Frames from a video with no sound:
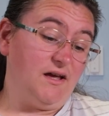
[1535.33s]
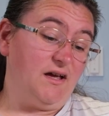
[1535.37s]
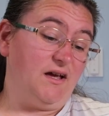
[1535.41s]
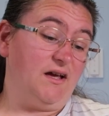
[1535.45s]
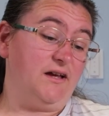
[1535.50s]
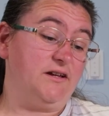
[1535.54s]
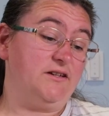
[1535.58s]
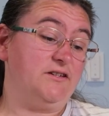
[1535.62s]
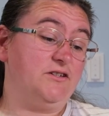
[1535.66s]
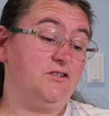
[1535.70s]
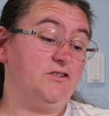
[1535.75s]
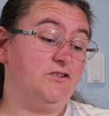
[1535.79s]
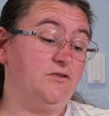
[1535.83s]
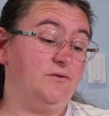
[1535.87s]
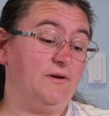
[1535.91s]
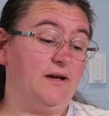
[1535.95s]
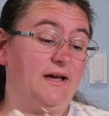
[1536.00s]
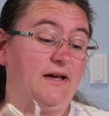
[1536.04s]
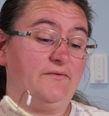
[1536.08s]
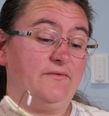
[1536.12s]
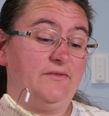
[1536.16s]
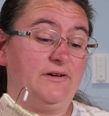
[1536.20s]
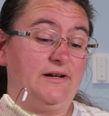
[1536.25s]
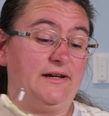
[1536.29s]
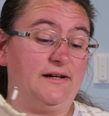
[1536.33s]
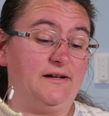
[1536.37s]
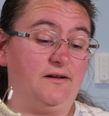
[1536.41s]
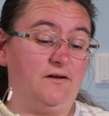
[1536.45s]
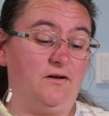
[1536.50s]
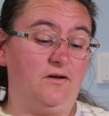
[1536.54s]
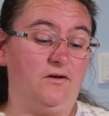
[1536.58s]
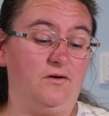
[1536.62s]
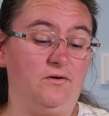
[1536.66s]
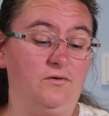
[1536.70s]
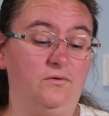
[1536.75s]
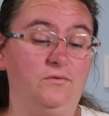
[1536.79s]
I do have a little
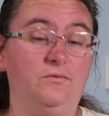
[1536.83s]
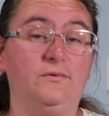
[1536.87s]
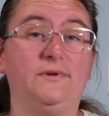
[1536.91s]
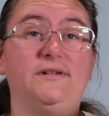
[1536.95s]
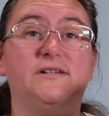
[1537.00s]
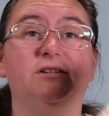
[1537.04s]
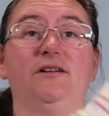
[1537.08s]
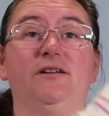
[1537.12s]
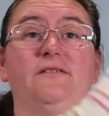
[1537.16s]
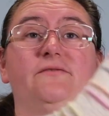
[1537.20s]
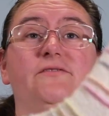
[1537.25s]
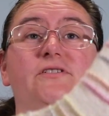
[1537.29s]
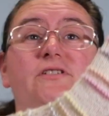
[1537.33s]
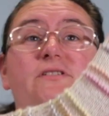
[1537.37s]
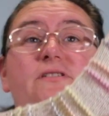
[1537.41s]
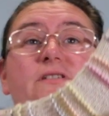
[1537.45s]
hole which I've just